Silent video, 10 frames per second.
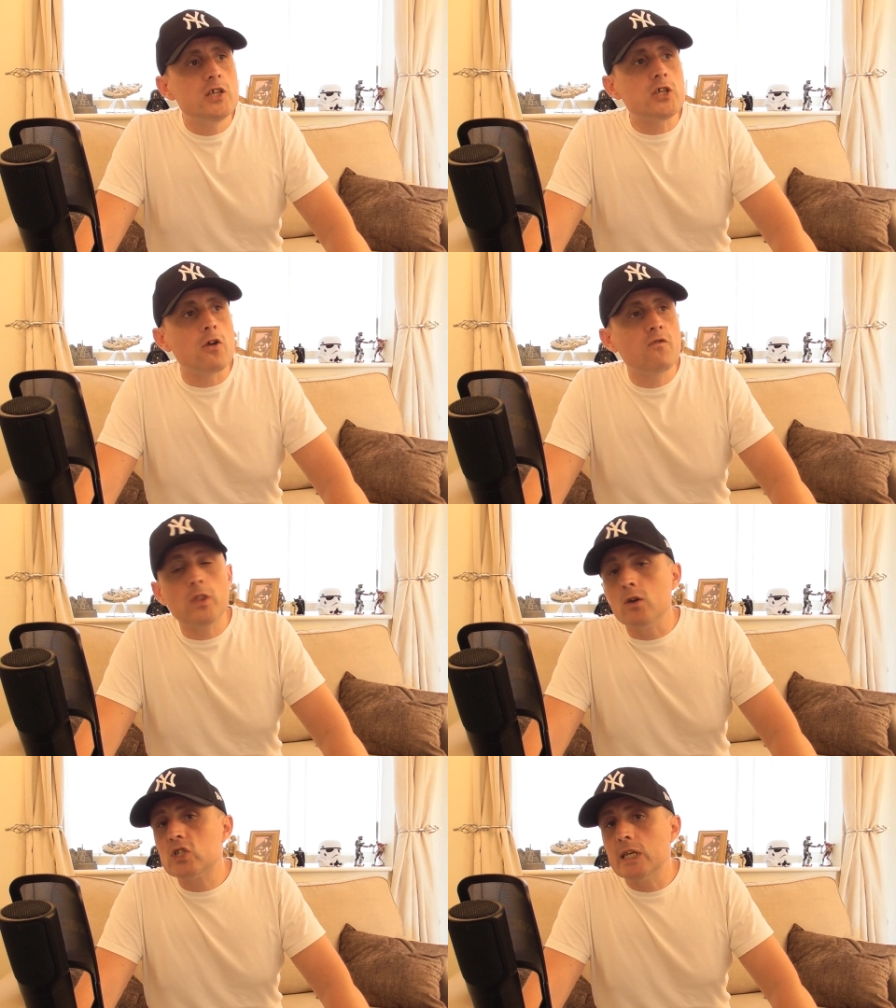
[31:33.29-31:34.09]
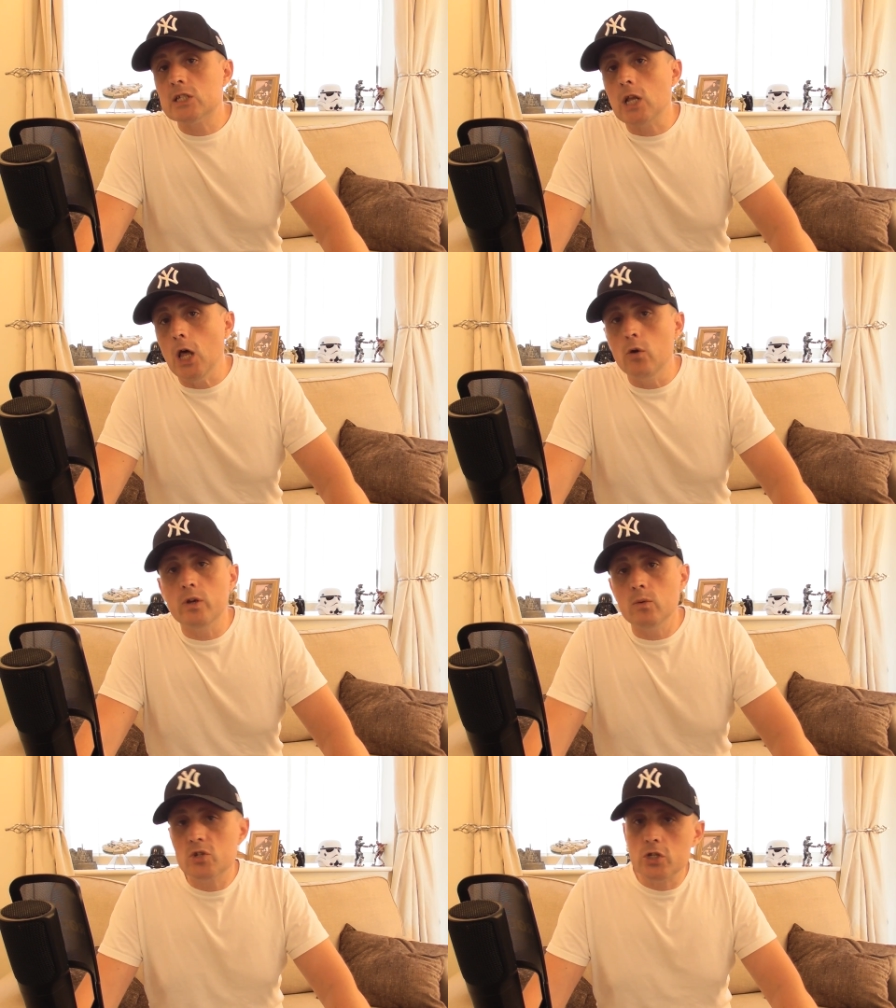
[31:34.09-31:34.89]
So for those things
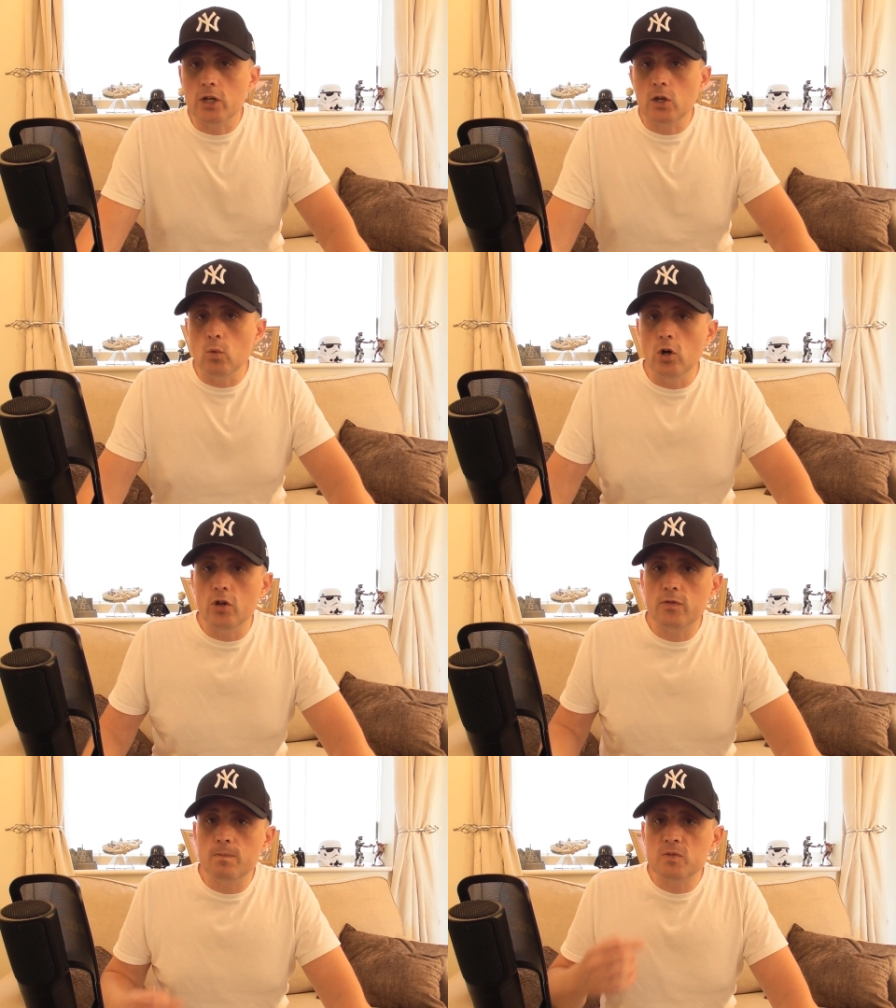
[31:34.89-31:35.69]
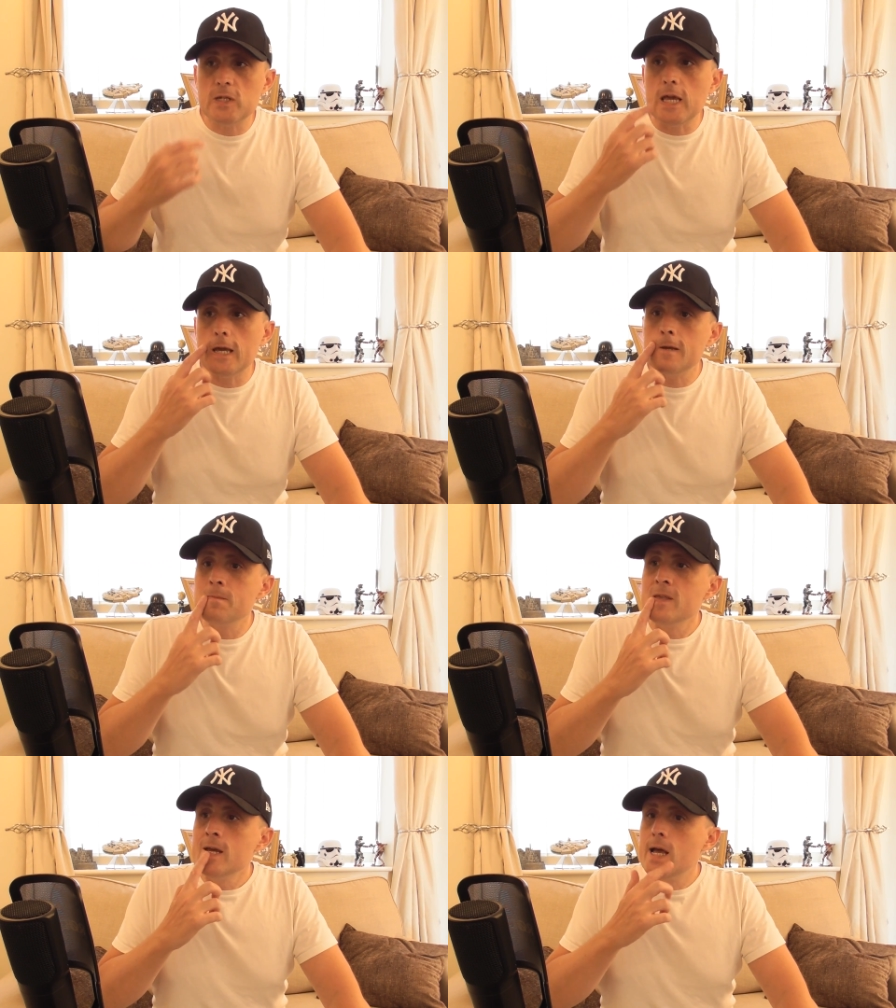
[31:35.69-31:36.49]
alone, it was certainly worth seeing.